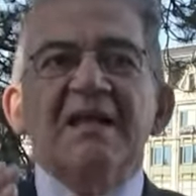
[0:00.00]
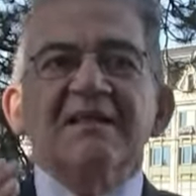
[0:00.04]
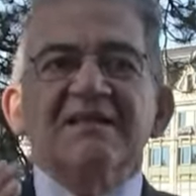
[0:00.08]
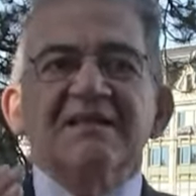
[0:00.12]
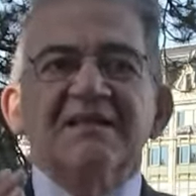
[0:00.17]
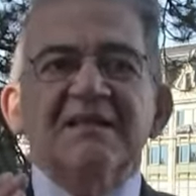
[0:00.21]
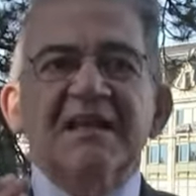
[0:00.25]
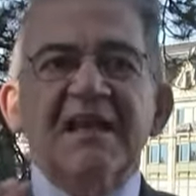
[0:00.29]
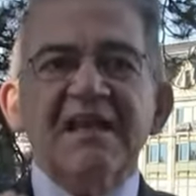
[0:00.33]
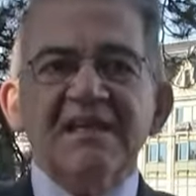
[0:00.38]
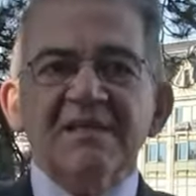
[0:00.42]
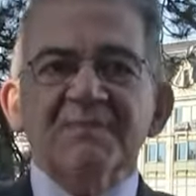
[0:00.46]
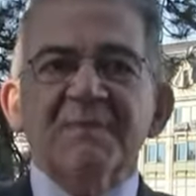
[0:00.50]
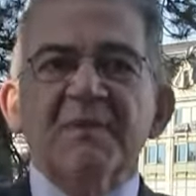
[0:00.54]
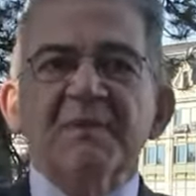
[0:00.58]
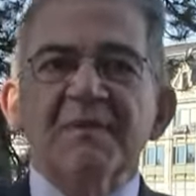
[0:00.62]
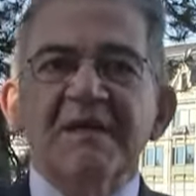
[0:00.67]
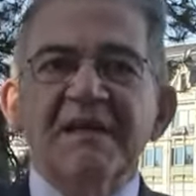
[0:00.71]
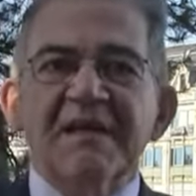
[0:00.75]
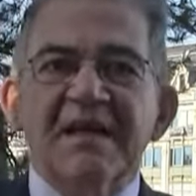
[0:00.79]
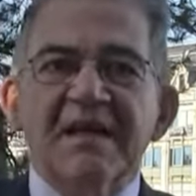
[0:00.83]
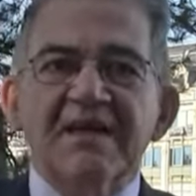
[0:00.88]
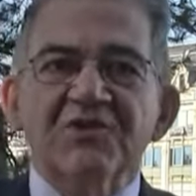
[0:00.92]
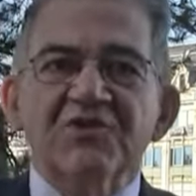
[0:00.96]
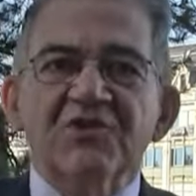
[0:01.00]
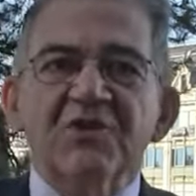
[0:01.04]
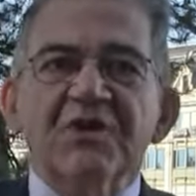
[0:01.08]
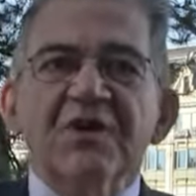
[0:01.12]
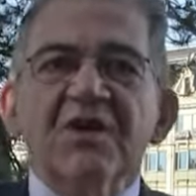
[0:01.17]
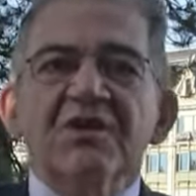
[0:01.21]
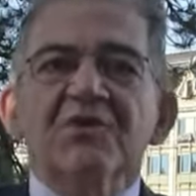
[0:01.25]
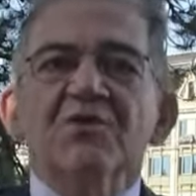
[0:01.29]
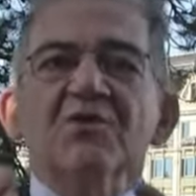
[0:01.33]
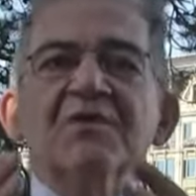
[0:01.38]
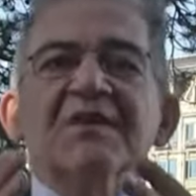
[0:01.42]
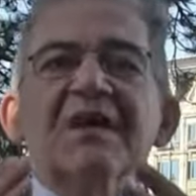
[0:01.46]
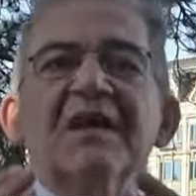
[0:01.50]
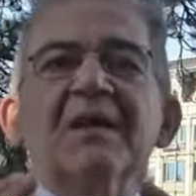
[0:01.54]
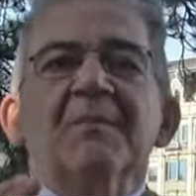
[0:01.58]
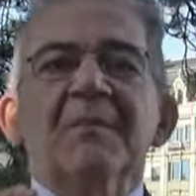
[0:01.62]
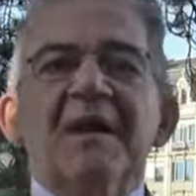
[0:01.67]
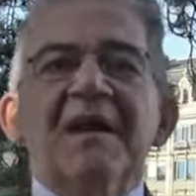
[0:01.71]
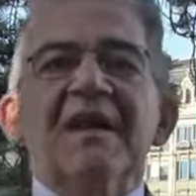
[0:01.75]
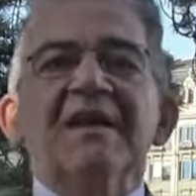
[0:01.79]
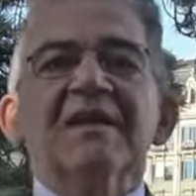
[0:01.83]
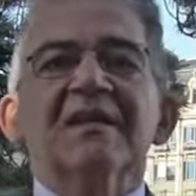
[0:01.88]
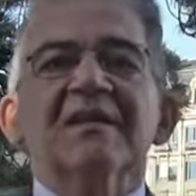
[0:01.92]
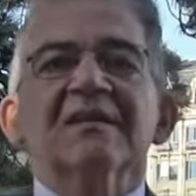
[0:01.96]
As an expat manager, you
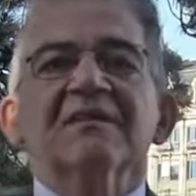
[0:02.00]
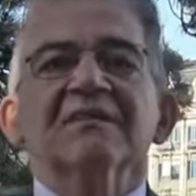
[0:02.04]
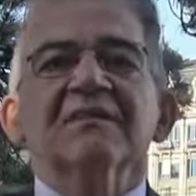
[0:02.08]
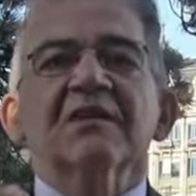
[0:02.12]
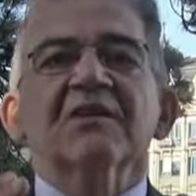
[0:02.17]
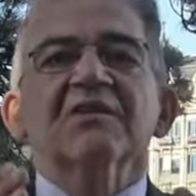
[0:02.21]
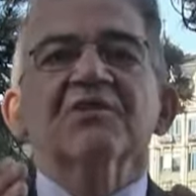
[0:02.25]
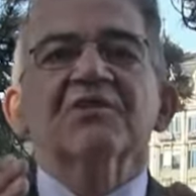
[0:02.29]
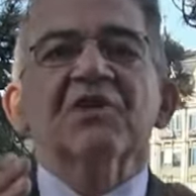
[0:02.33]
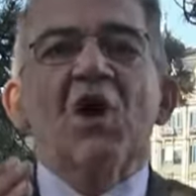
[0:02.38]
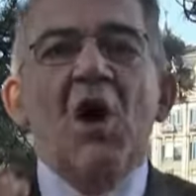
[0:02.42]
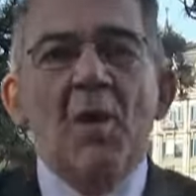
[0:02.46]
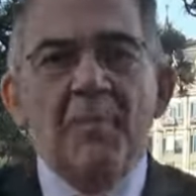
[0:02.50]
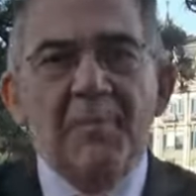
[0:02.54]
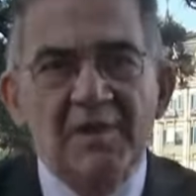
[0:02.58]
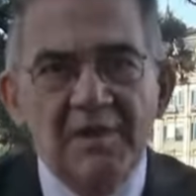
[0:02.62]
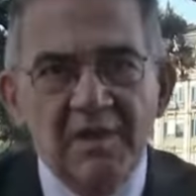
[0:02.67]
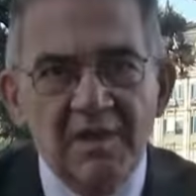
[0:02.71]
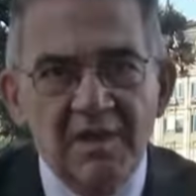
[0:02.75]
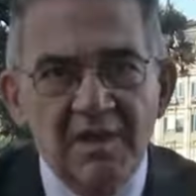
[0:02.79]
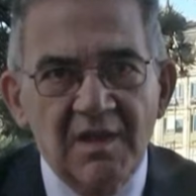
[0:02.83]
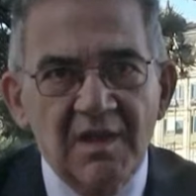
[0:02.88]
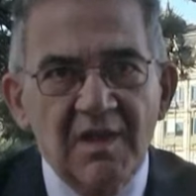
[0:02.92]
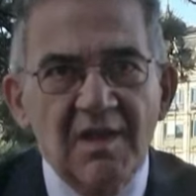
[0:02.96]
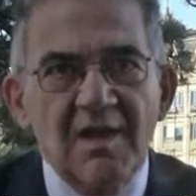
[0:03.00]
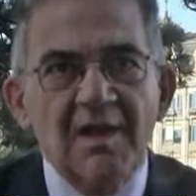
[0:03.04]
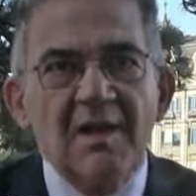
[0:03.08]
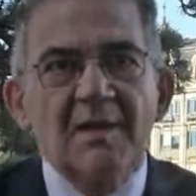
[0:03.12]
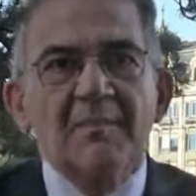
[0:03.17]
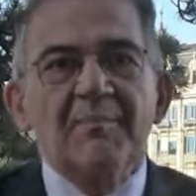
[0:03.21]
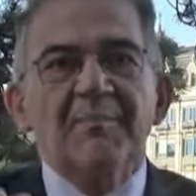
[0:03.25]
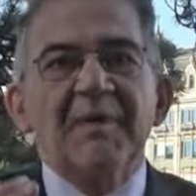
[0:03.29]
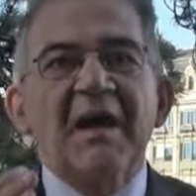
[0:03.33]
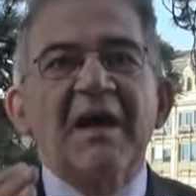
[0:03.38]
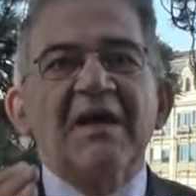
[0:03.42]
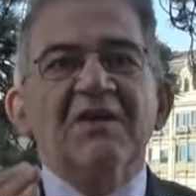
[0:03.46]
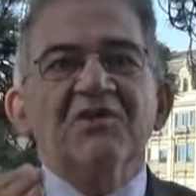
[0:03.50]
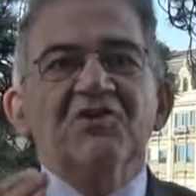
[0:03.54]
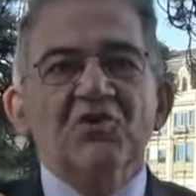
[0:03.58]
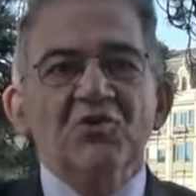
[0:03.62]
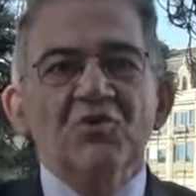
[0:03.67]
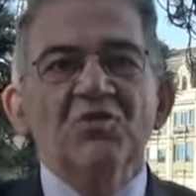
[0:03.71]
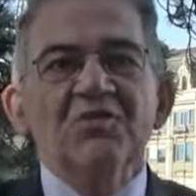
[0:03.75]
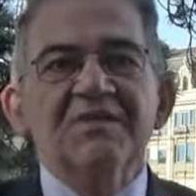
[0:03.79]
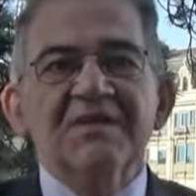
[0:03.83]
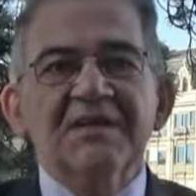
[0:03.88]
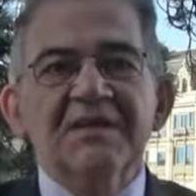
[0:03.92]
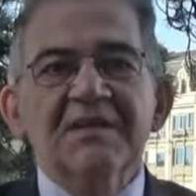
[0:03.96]
can make the double by
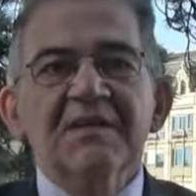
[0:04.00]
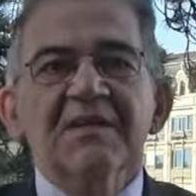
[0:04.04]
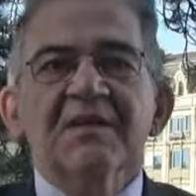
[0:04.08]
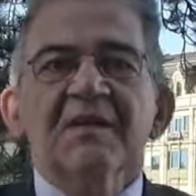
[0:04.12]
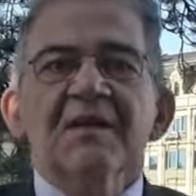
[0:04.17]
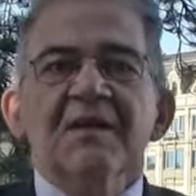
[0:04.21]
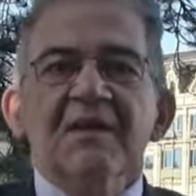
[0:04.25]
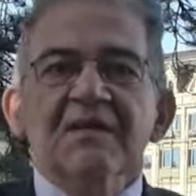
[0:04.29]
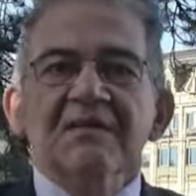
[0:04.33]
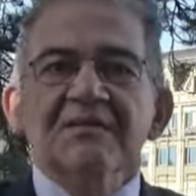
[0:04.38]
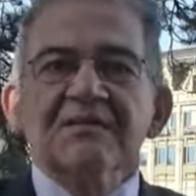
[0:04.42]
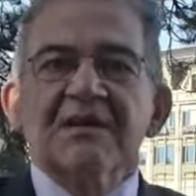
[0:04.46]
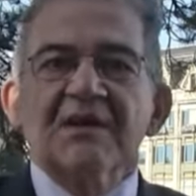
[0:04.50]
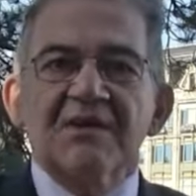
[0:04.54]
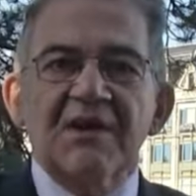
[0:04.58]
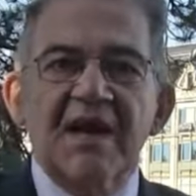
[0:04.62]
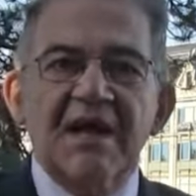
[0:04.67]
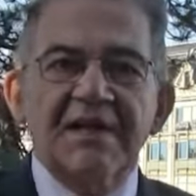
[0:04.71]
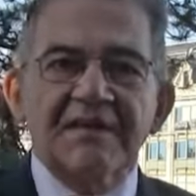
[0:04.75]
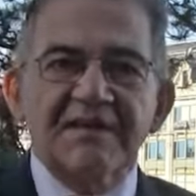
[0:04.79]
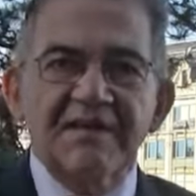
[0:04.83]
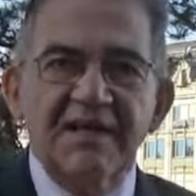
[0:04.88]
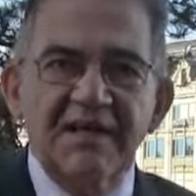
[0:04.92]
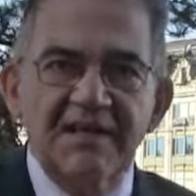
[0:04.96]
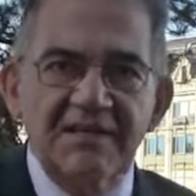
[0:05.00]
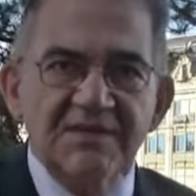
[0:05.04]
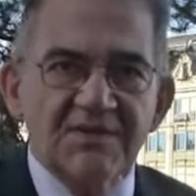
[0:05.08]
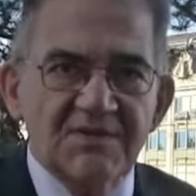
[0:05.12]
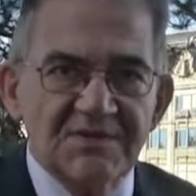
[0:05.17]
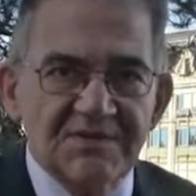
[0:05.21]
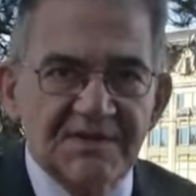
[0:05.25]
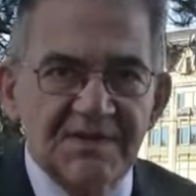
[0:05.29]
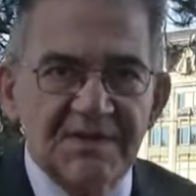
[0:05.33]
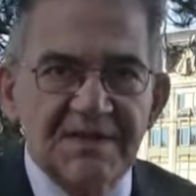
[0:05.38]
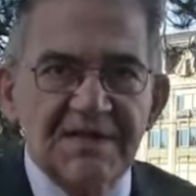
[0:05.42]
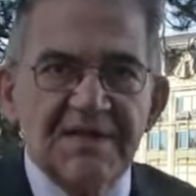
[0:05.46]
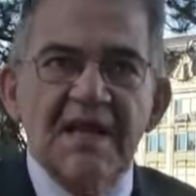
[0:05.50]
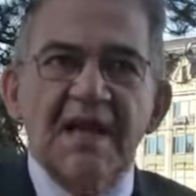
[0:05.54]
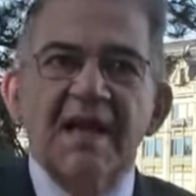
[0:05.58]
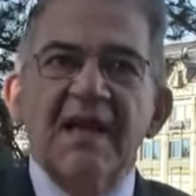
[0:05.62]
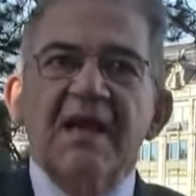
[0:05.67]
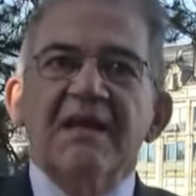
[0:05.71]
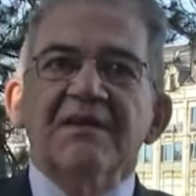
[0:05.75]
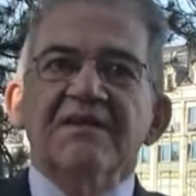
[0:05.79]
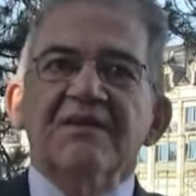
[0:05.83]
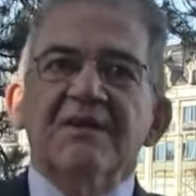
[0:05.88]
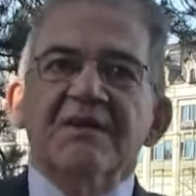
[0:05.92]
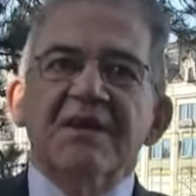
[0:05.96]
choosing the right industry
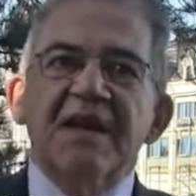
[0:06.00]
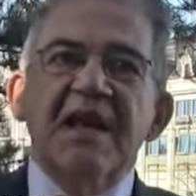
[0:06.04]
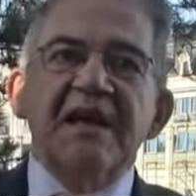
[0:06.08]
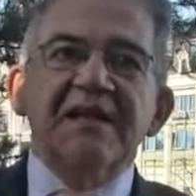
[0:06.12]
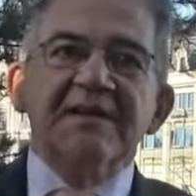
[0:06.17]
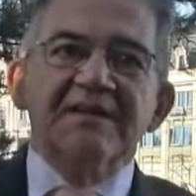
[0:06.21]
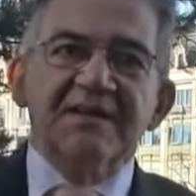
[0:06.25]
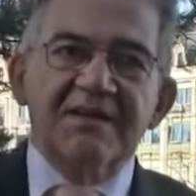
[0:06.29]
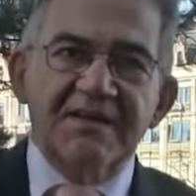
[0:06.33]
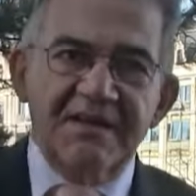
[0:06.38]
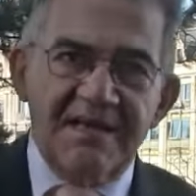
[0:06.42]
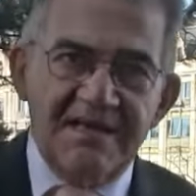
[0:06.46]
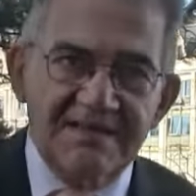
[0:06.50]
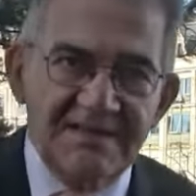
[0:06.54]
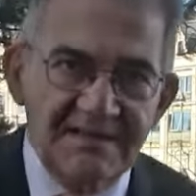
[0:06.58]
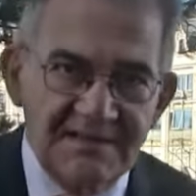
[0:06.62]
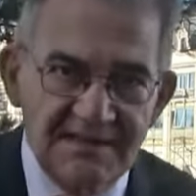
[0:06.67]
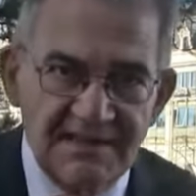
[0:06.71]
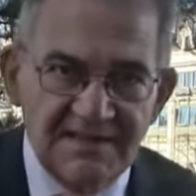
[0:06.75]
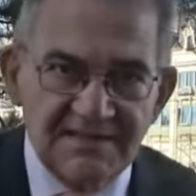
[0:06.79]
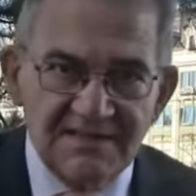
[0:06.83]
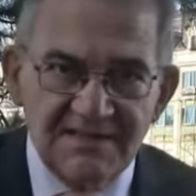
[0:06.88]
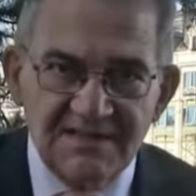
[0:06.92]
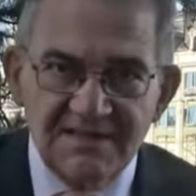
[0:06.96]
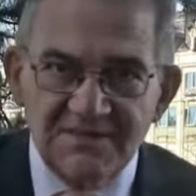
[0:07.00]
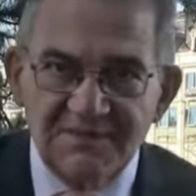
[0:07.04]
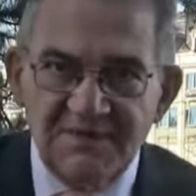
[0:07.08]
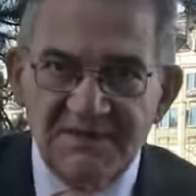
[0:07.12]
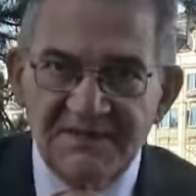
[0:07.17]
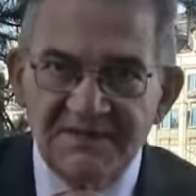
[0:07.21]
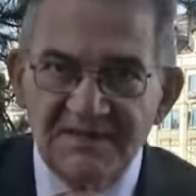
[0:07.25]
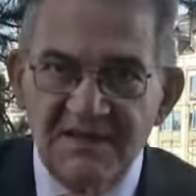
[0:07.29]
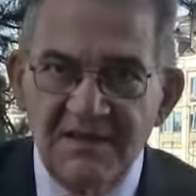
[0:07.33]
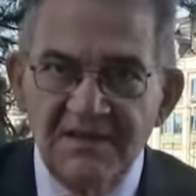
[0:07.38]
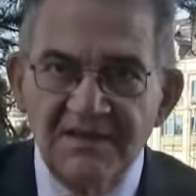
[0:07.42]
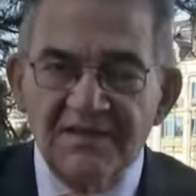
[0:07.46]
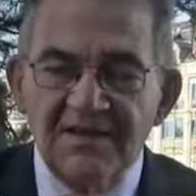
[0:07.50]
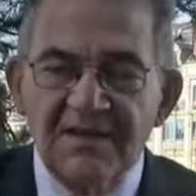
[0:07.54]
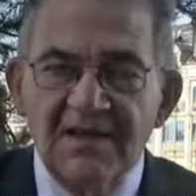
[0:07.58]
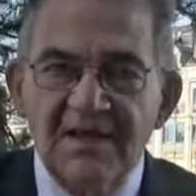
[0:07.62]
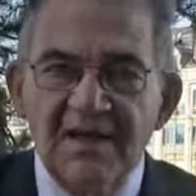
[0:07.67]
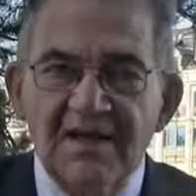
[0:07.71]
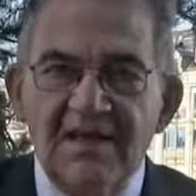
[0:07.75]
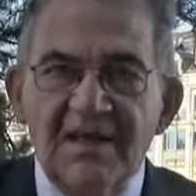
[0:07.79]
and the right residence in Switzerland.